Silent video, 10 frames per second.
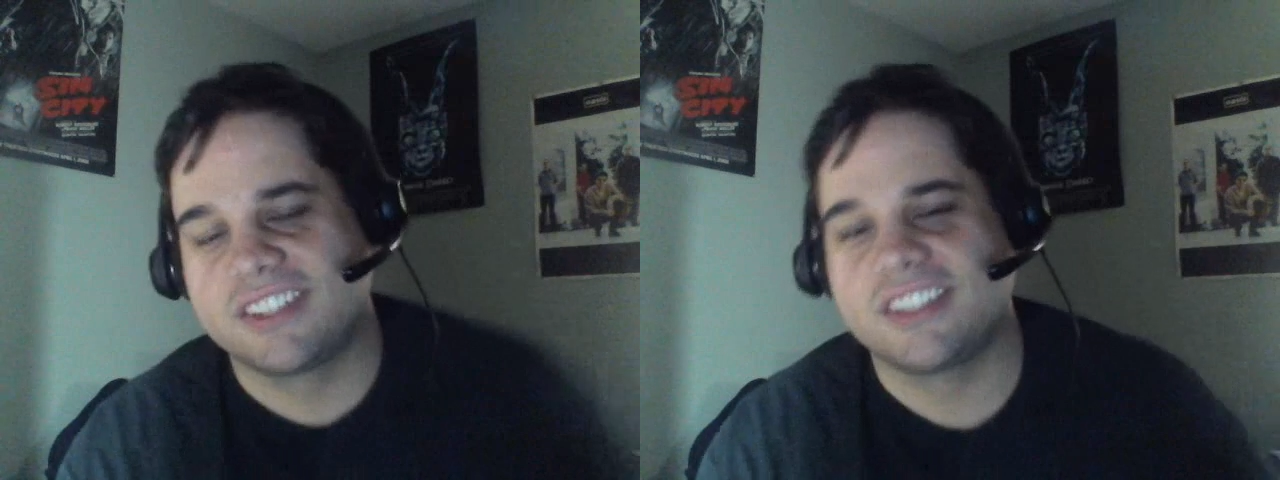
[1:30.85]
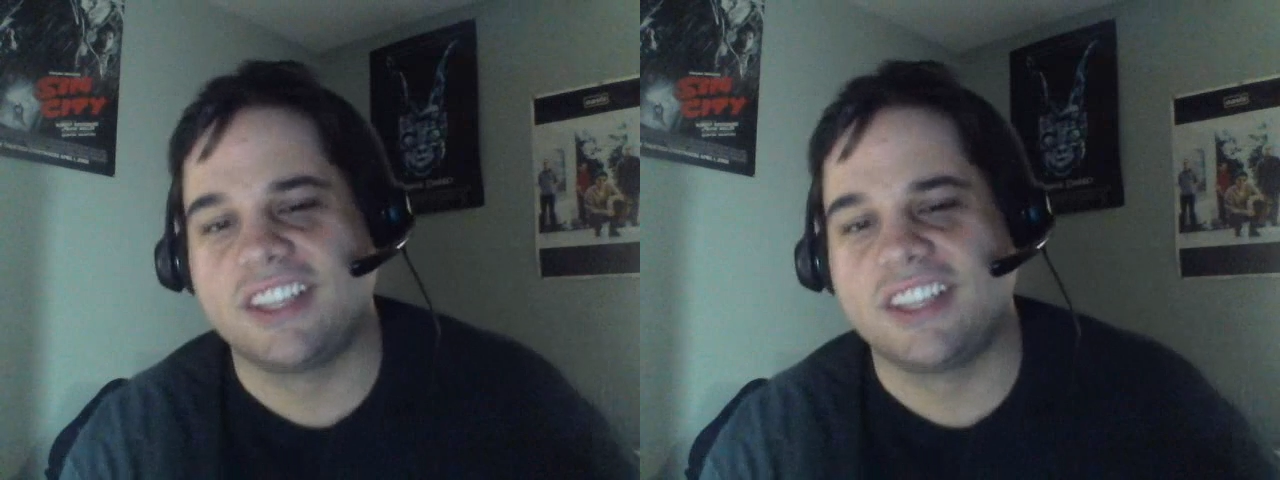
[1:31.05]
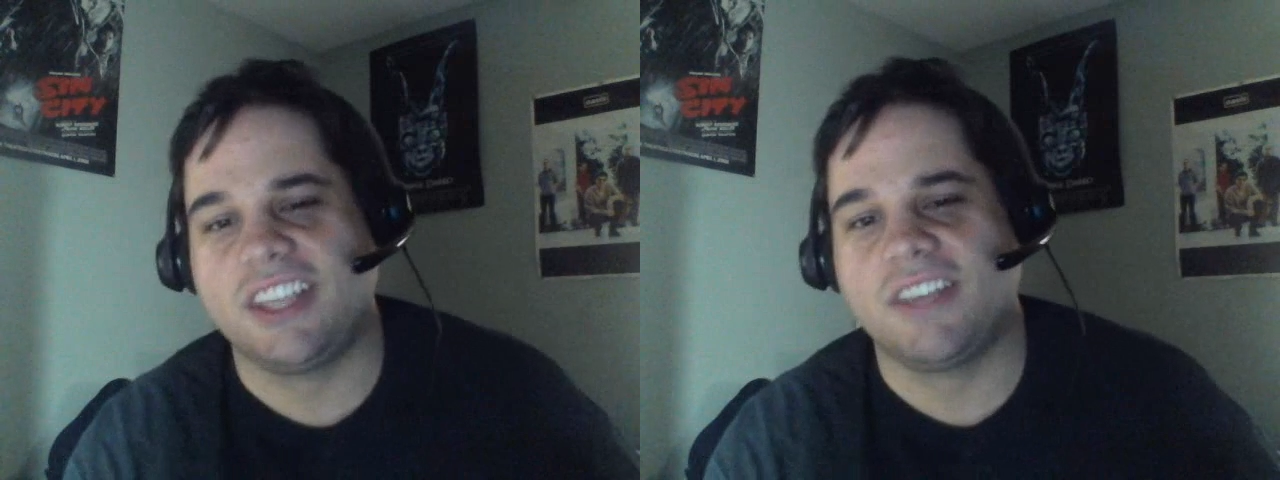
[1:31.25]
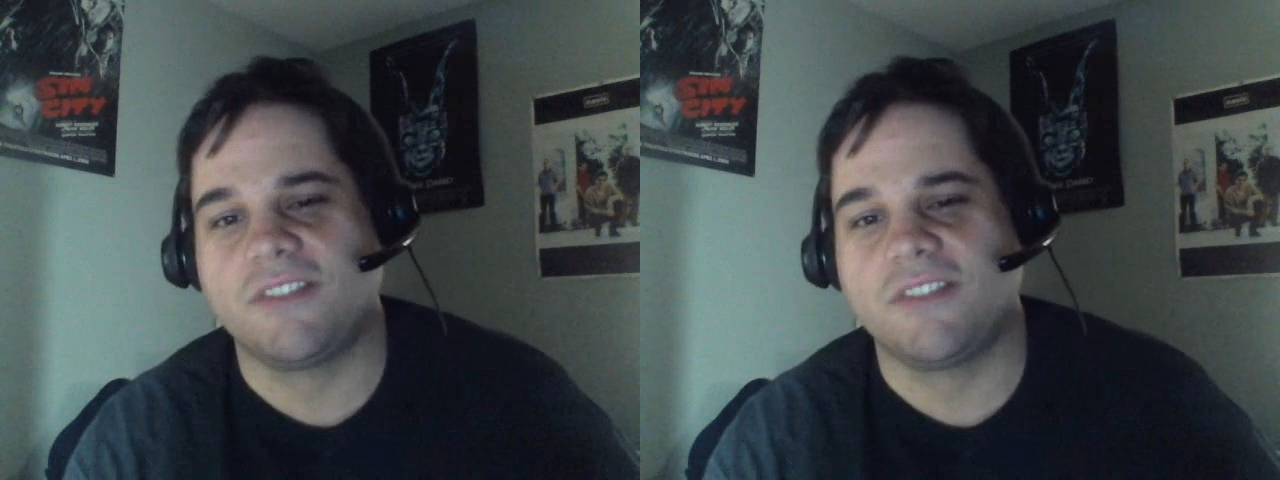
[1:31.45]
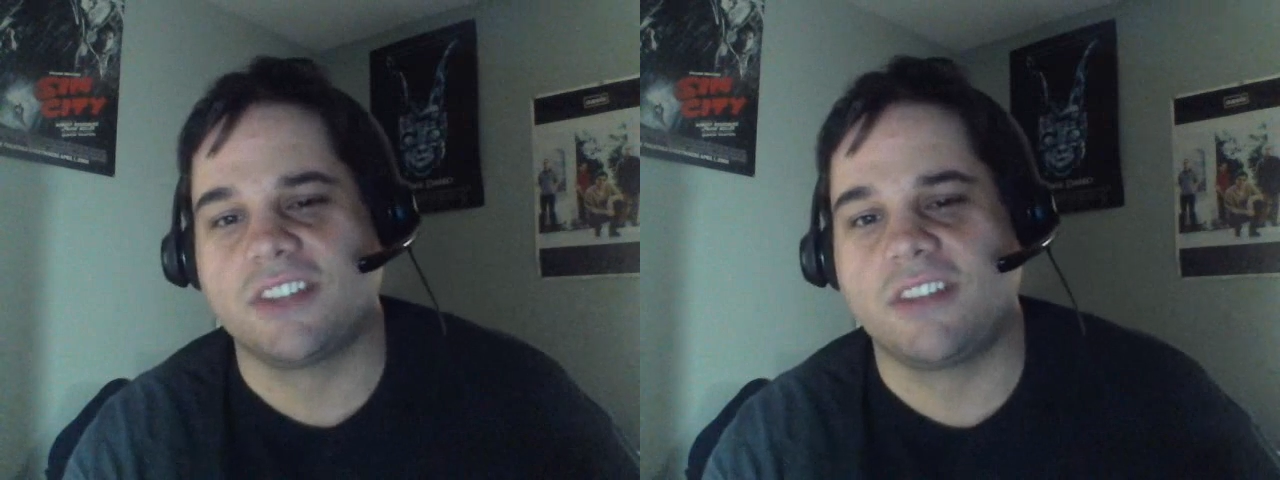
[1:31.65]
see
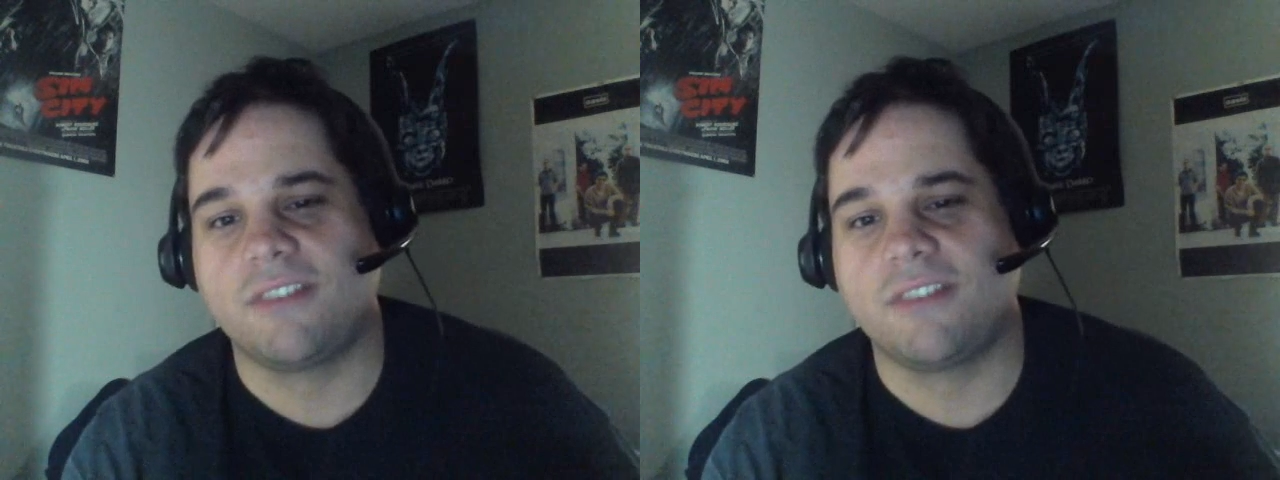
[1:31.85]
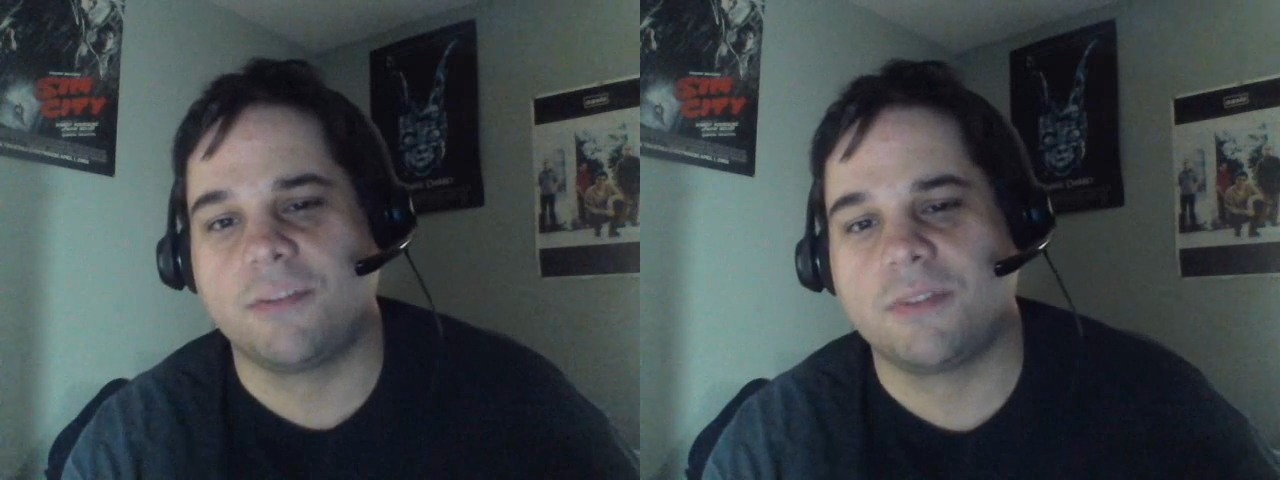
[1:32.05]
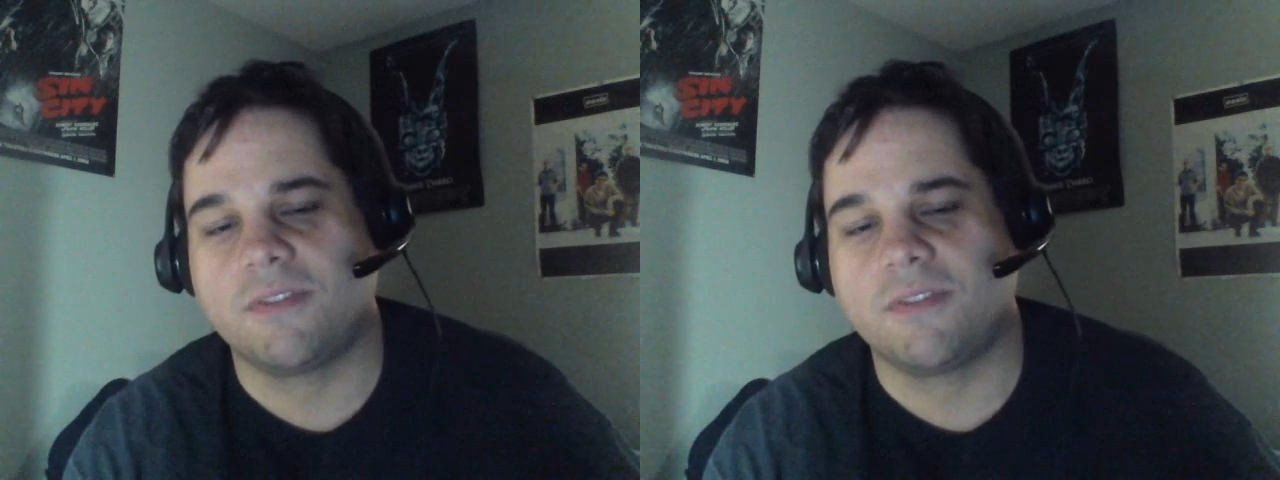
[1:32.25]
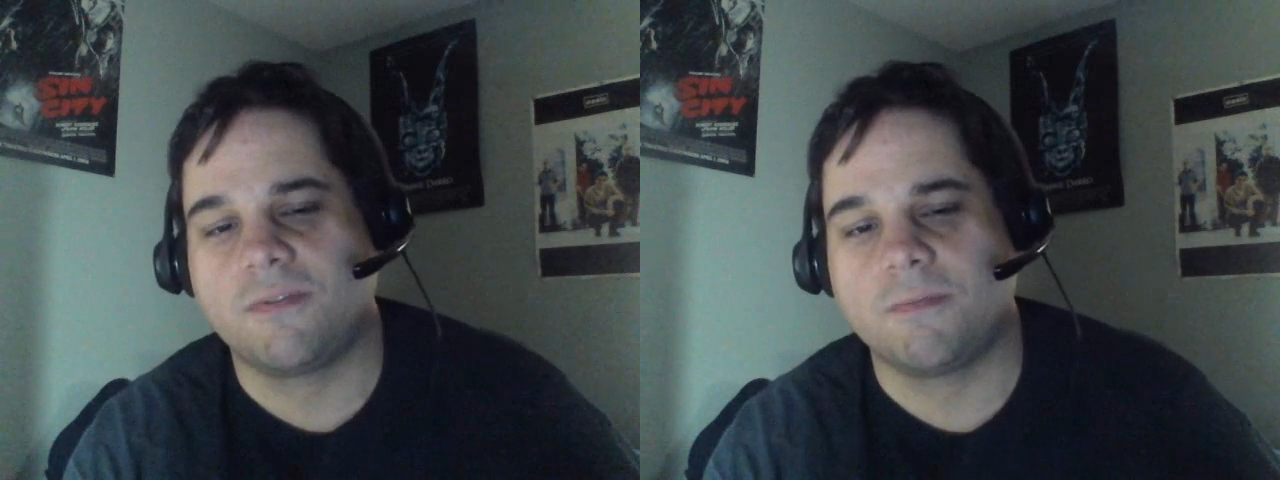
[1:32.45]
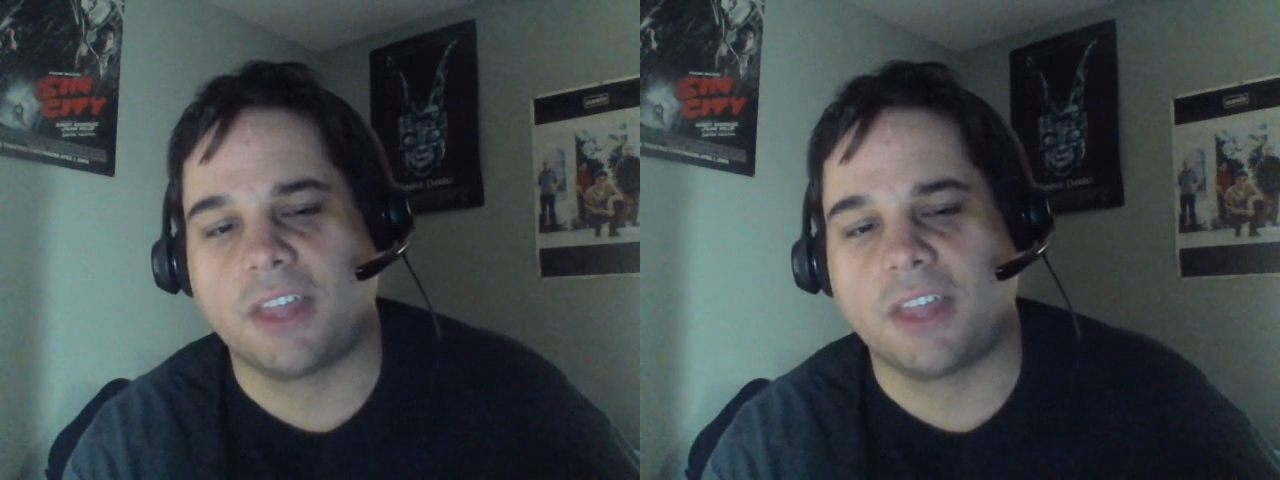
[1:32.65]
if there's any film
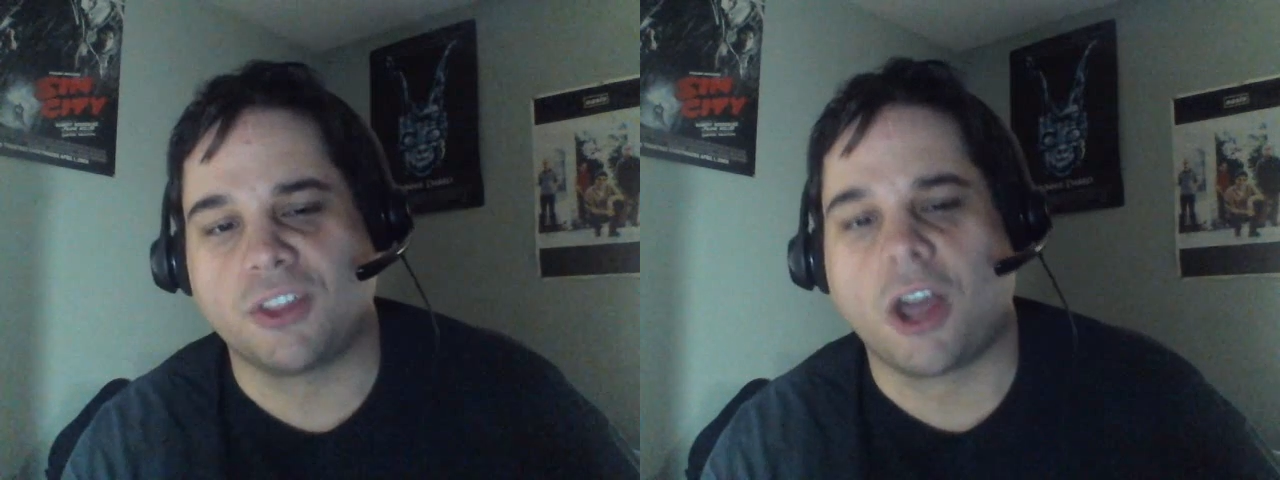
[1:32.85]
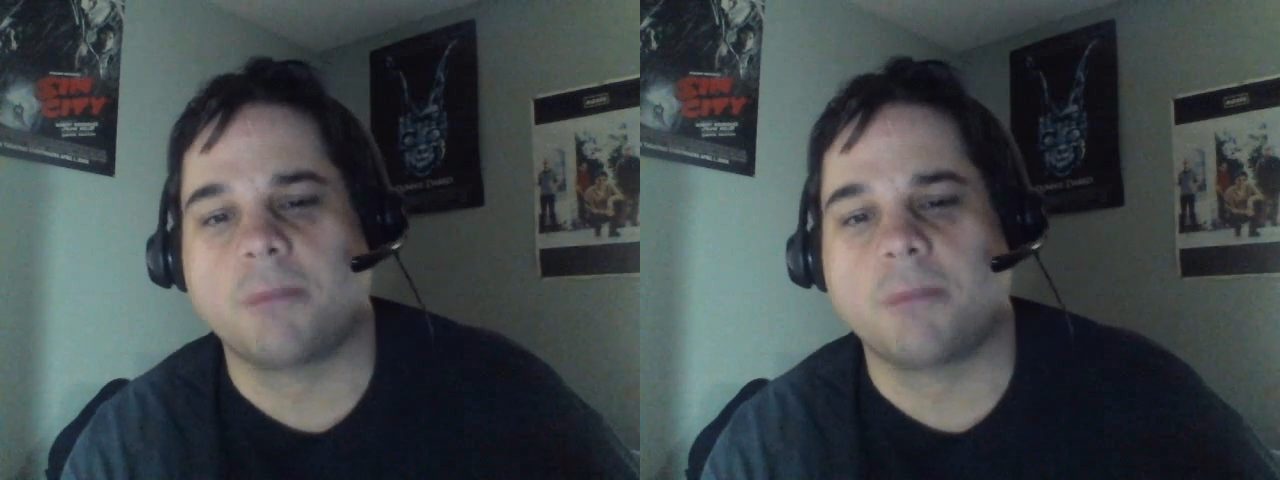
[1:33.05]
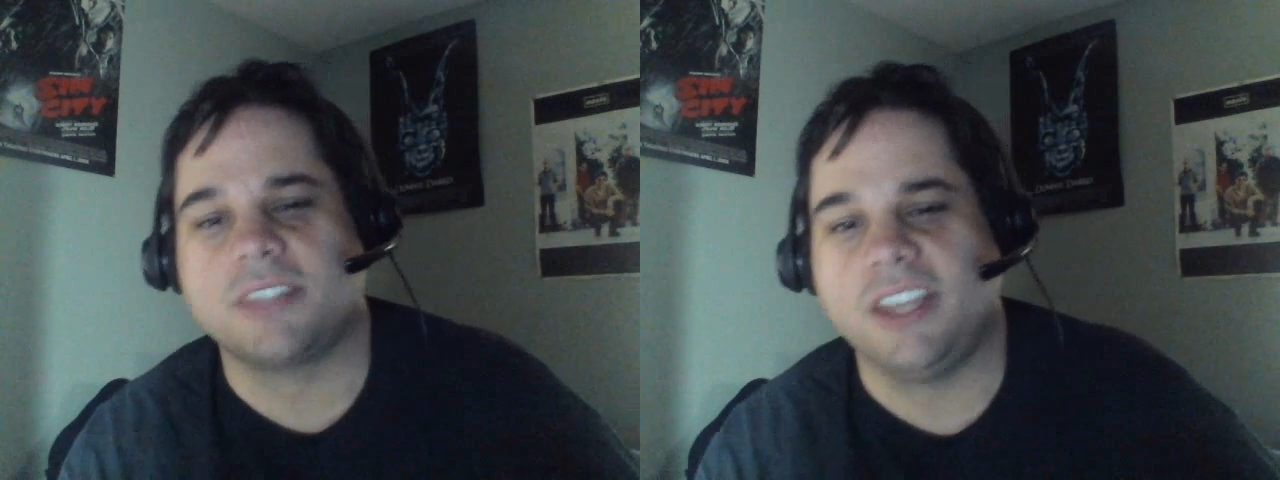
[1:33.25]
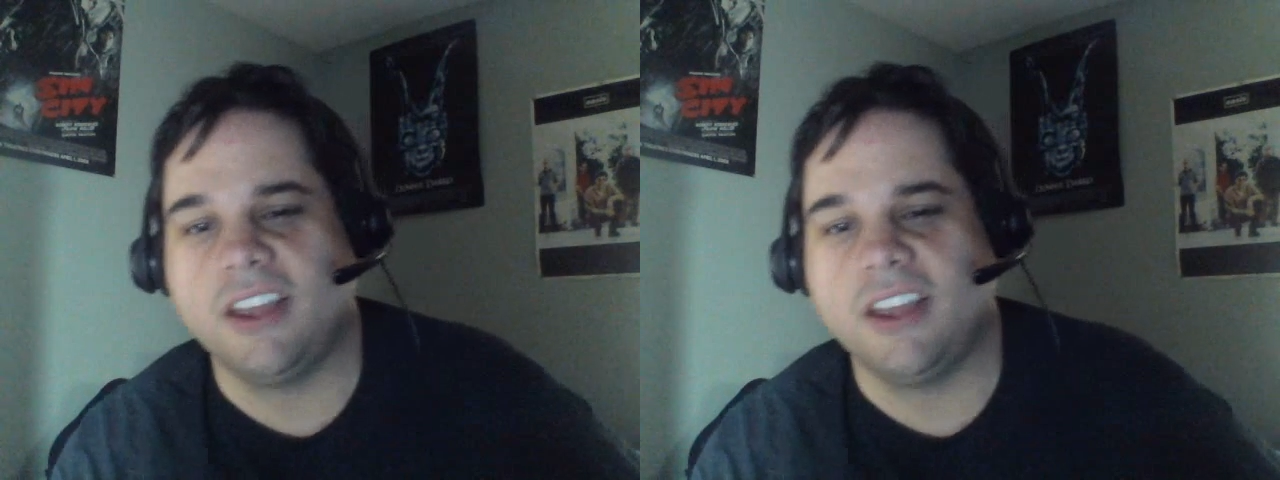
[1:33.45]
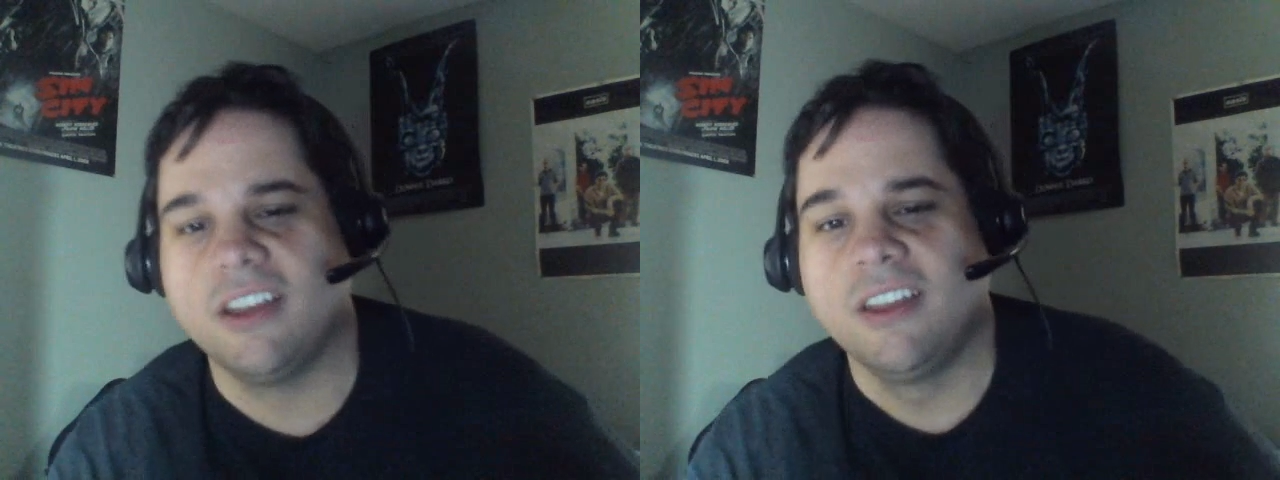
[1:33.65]
that tops
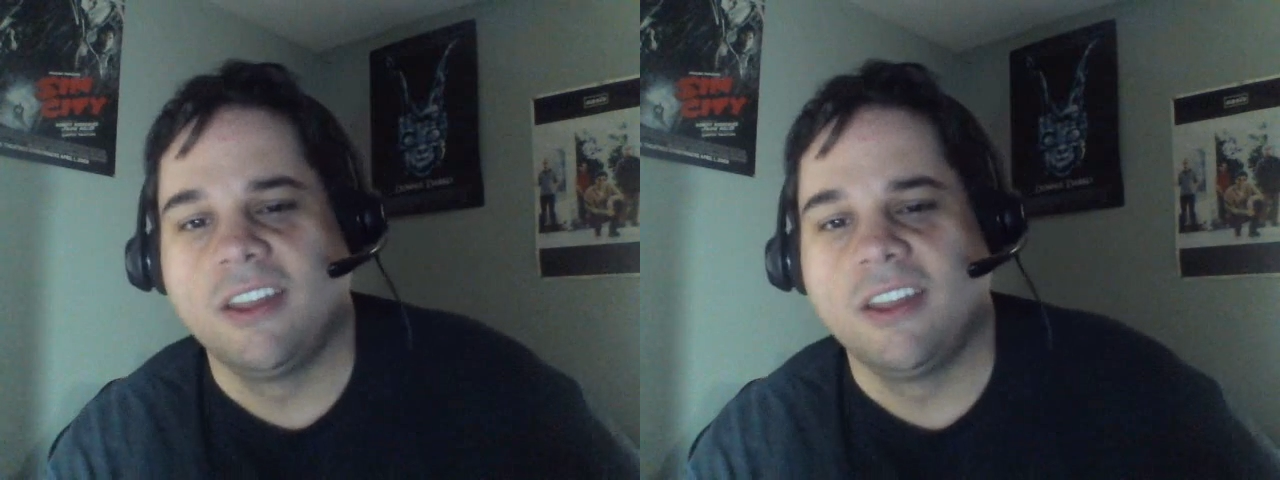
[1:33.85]
Iga.